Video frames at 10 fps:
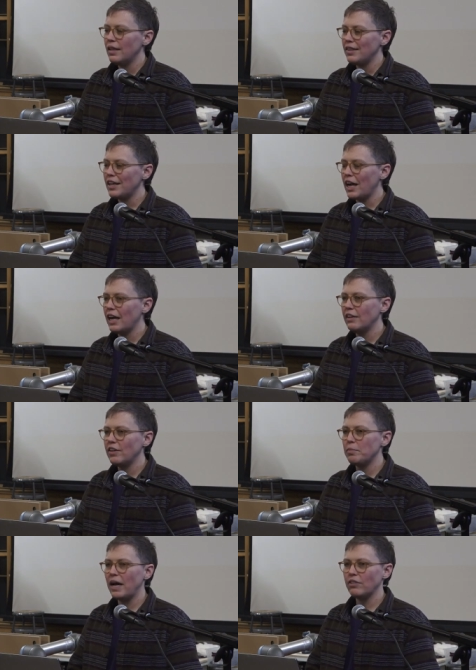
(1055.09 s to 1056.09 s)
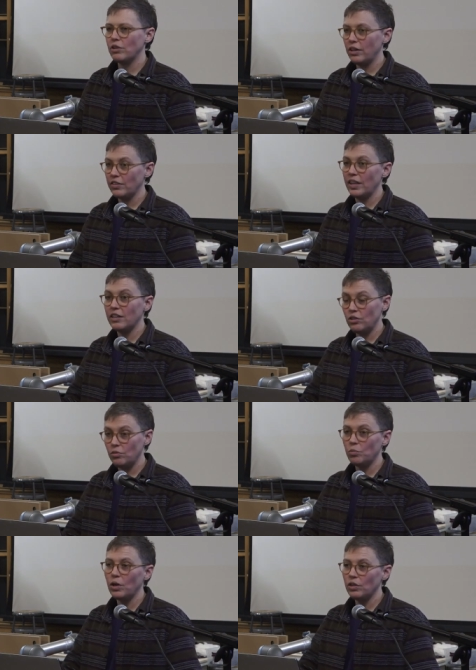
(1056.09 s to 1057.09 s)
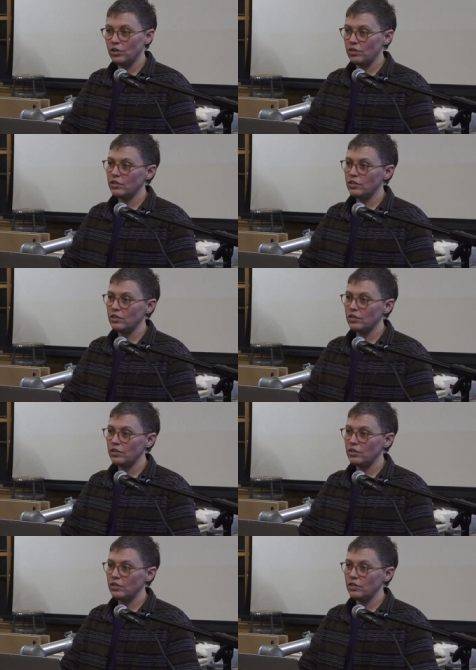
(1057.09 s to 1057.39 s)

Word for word: that kind of get passed around as like, well,